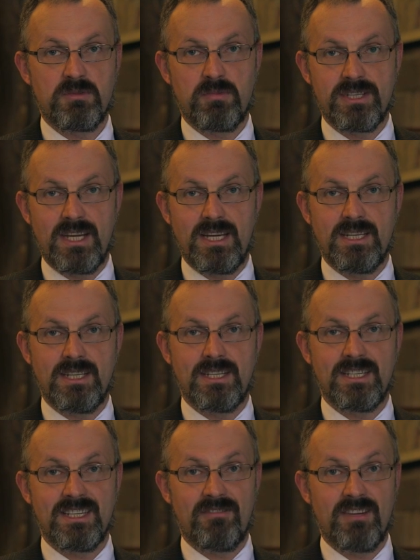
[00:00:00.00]
presented
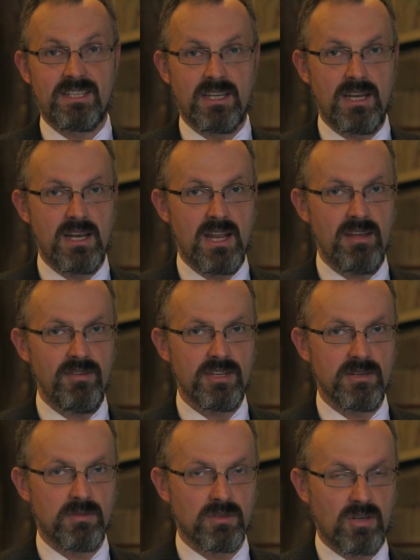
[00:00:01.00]
as if it's an
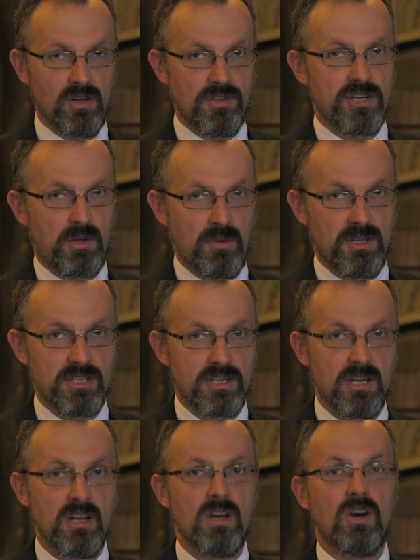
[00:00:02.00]
inevitable
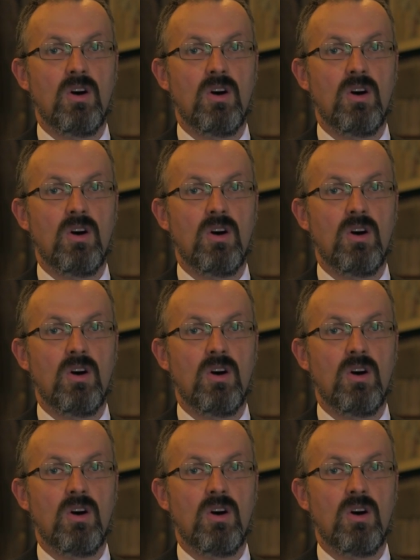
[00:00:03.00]
consequence